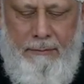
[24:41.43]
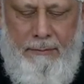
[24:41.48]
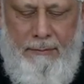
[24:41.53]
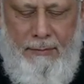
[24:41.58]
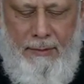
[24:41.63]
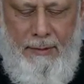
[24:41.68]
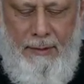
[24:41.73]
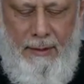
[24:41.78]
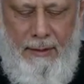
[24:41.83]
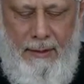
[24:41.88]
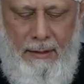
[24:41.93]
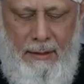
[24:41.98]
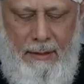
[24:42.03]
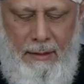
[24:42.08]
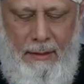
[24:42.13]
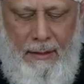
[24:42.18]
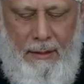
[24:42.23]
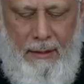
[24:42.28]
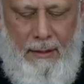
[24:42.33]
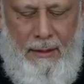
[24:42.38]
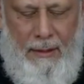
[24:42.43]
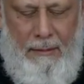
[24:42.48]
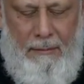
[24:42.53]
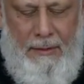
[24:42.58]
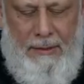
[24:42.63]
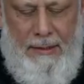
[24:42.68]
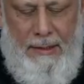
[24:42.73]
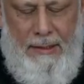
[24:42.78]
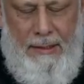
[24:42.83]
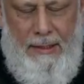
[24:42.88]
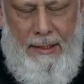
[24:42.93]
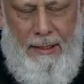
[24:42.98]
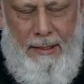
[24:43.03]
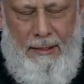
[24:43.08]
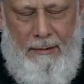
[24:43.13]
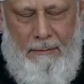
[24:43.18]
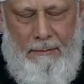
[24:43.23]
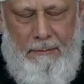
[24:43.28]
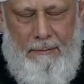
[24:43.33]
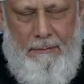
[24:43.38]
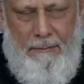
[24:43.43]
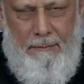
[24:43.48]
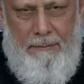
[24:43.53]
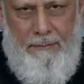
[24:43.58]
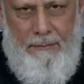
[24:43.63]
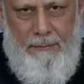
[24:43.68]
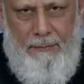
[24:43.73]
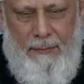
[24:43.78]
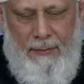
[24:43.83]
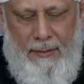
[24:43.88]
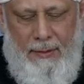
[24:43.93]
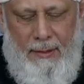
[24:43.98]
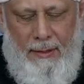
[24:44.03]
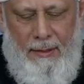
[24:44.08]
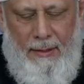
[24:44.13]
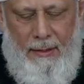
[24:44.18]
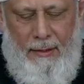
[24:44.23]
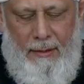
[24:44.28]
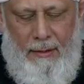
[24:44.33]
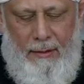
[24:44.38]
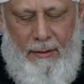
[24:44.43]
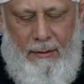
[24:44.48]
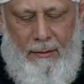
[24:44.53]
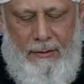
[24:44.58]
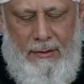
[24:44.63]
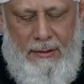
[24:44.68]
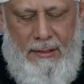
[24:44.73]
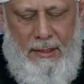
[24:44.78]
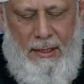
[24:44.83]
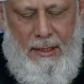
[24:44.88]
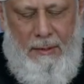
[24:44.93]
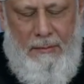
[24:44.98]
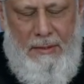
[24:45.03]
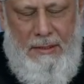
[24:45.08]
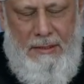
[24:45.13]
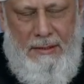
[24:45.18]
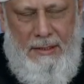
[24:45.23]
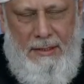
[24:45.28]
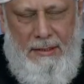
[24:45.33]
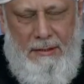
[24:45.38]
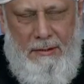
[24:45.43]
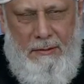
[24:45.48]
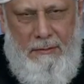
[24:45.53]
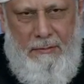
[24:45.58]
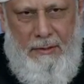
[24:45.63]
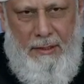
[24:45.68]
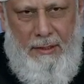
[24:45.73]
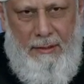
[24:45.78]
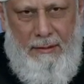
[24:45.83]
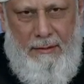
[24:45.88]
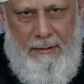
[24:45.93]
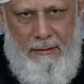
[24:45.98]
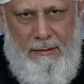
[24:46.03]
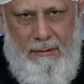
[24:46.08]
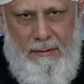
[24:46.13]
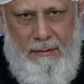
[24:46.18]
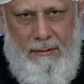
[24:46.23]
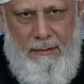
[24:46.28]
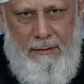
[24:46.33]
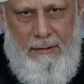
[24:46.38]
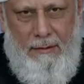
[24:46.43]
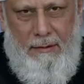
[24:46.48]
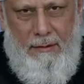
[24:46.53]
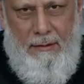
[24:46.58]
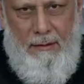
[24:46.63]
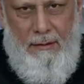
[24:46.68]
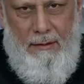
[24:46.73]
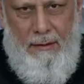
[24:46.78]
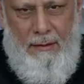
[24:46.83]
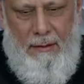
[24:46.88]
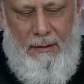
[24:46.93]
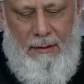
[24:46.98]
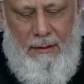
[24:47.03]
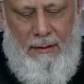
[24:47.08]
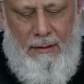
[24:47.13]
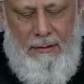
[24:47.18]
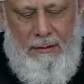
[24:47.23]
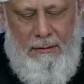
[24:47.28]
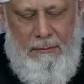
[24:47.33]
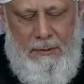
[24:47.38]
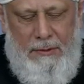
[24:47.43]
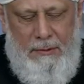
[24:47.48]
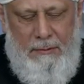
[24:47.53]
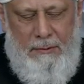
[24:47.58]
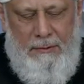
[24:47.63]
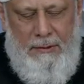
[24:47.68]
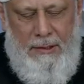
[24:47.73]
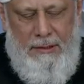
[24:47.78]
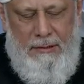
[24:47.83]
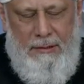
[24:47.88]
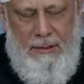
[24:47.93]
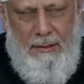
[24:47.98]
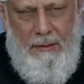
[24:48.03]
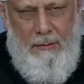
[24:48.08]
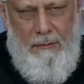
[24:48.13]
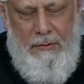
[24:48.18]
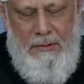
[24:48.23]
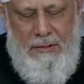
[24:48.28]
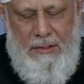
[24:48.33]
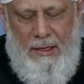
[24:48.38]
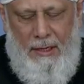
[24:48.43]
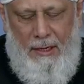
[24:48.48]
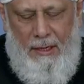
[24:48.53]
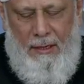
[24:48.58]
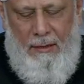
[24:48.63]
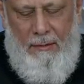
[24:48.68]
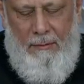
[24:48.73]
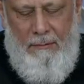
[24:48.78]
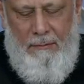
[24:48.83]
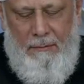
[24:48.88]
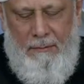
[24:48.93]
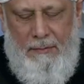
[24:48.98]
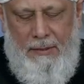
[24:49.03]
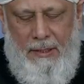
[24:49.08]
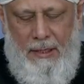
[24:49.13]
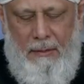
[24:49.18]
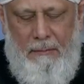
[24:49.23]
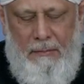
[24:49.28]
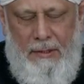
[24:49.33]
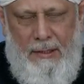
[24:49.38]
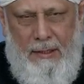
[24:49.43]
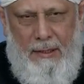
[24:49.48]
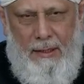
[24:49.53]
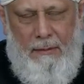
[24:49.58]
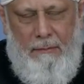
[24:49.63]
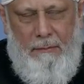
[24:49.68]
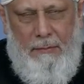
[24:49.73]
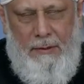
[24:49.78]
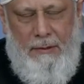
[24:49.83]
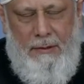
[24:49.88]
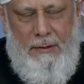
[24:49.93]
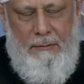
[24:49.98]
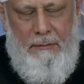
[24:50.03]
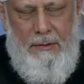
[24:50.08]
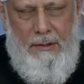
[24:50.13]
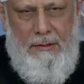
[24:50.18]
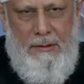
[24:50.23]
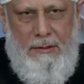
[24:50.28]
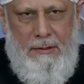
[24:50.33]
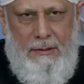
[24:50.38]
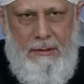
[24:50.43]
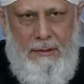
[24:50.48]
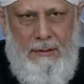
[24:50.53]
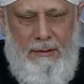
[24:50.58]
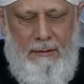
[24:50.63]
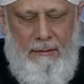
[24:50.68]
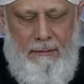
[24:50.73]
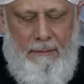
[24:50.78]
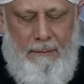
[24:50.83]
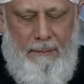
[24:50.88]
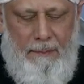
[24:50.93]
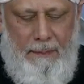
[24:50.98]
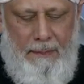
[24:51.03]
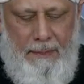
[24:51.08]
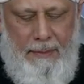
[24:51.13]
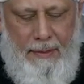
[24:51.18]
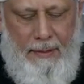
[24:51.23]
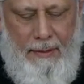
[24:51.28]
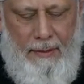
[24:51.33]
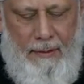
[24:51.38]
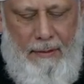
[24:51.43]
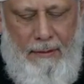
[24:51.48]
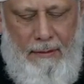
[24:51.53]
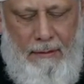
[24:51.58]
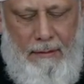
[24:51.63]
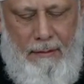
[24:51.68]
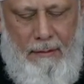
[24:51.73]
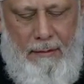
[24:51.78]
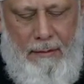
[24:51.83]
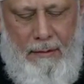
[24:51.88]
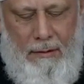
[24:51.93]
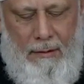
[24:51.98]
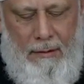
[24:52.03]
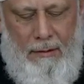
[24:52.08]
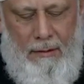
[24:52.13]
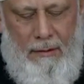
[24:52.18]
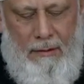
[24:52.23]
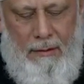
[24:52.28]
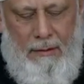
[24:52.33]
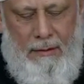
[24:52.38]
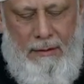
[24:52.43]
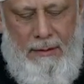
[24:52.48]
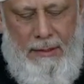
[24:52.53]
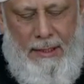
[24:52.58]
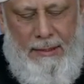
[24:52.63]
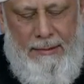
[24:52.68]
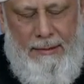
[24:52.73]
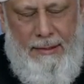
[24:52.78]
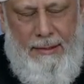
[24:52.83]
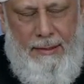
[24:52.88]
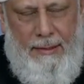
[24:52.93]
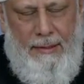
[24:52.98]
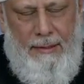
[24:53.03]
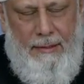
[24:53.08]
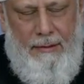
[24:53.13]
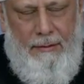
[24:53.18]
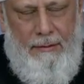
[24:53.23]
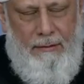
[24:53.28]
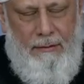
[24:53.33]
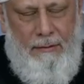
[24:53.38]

do not uh, think that you have they have studied all the things there. But if this wrong notion is there, that must be taken out. Now, the true, real teaching of Islam and the true picture of Islam,